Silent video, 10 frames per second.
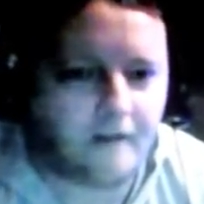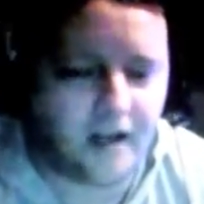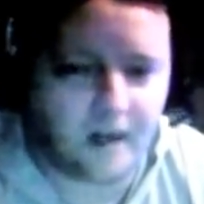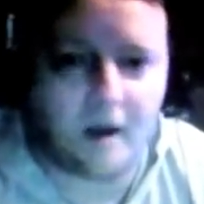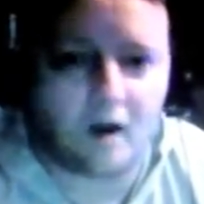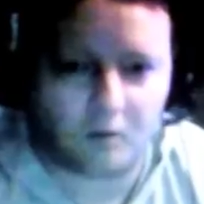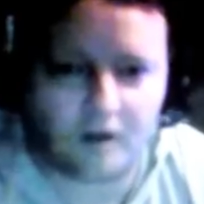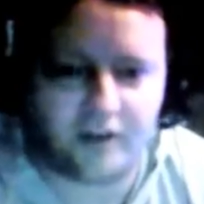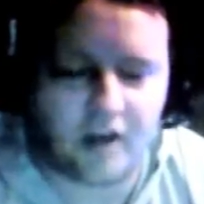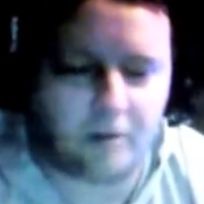They came out
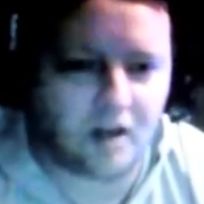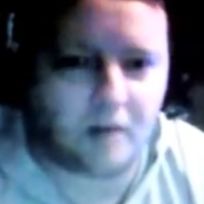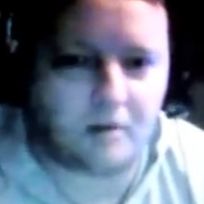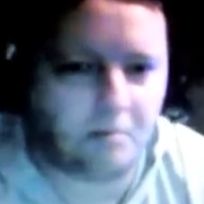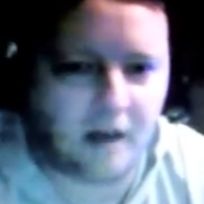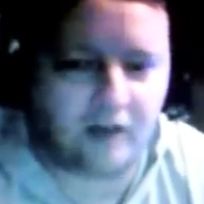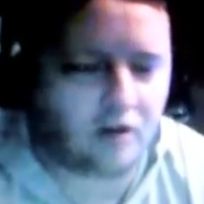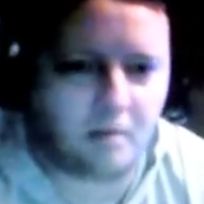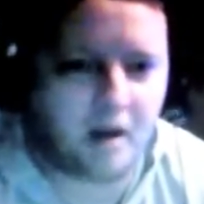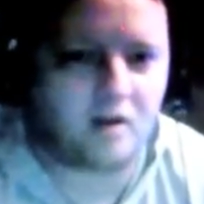around the same time, and
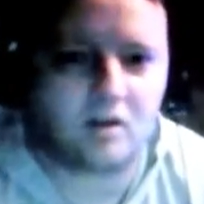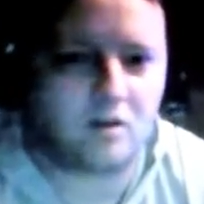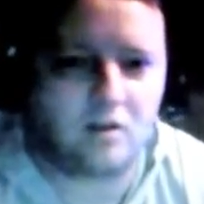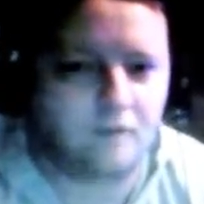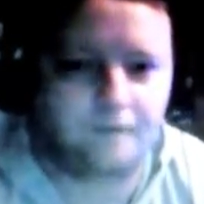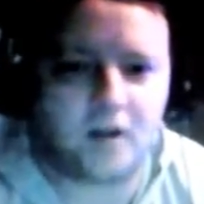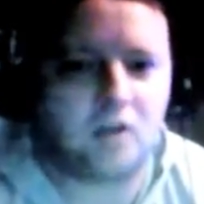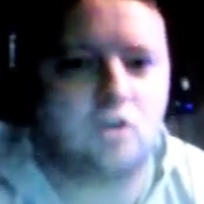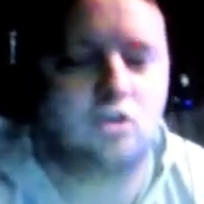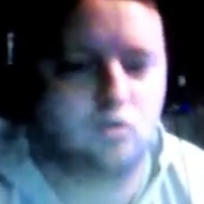Master and Commander
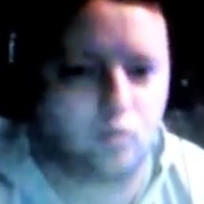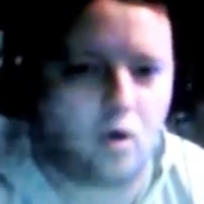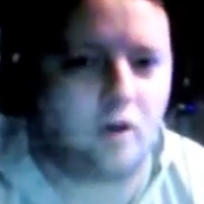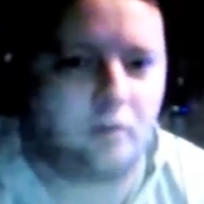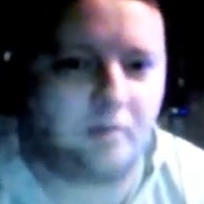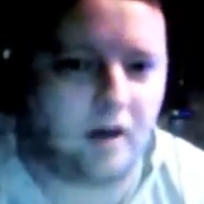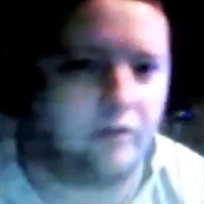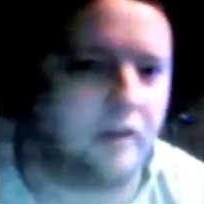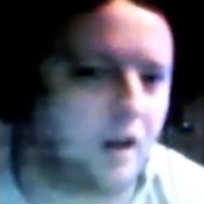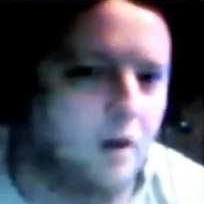fucking destroys
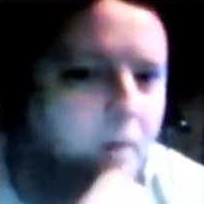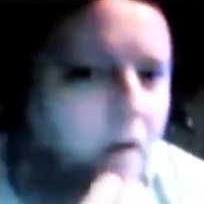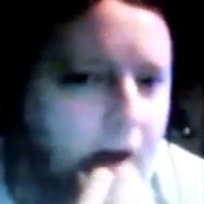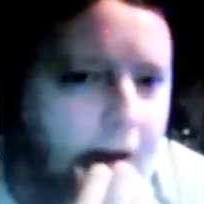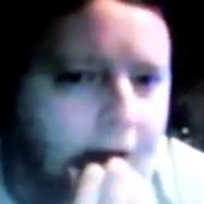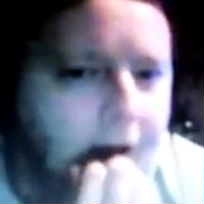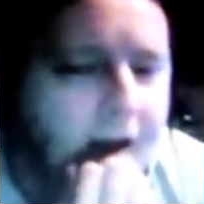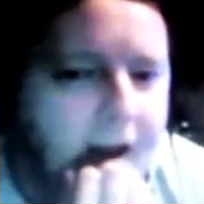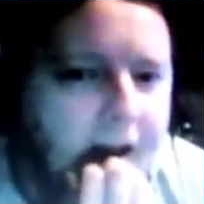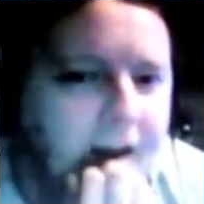Pirates of the Caribbean. I
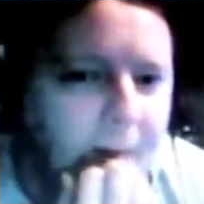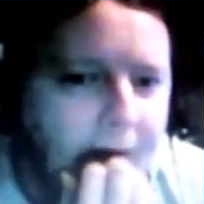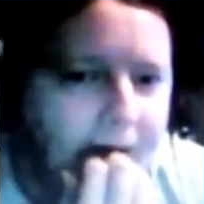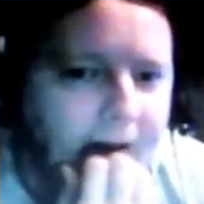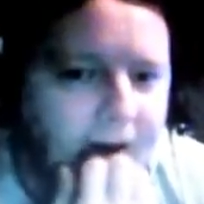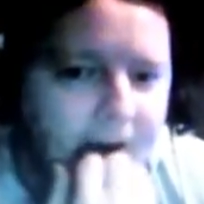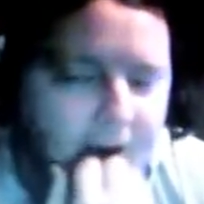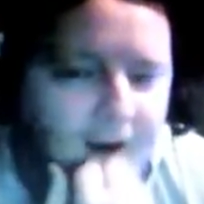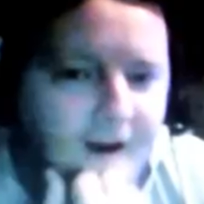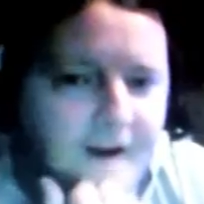never got into it
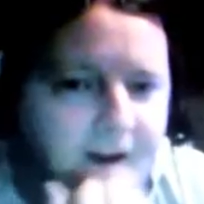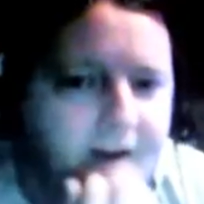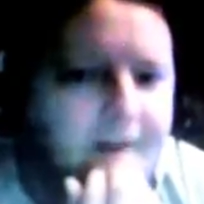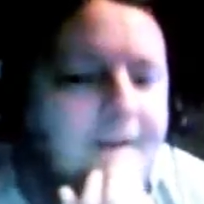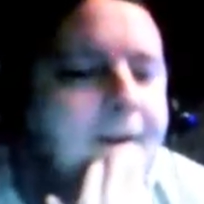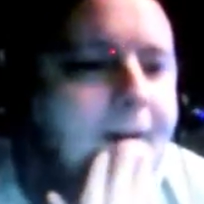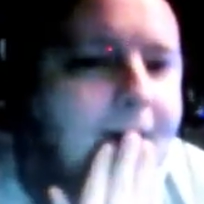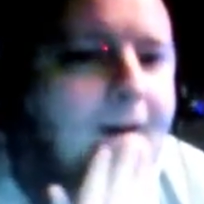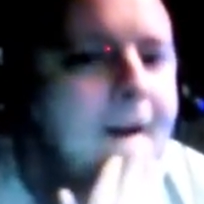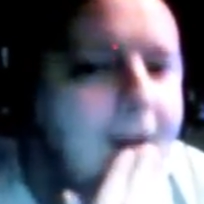like everybody else did,
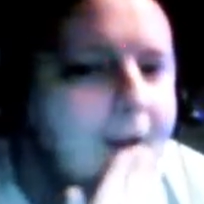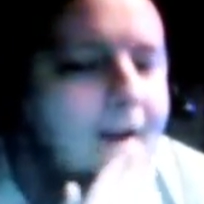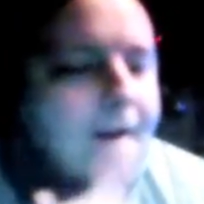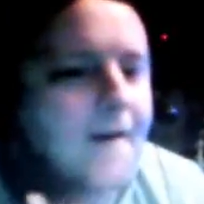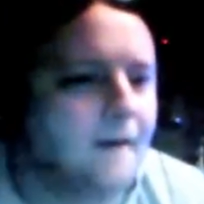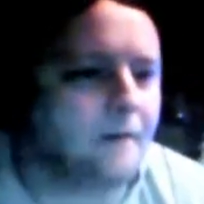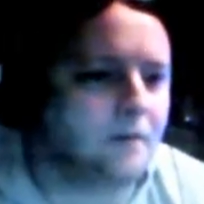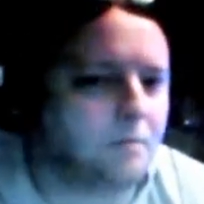Pirates of the Caribbean.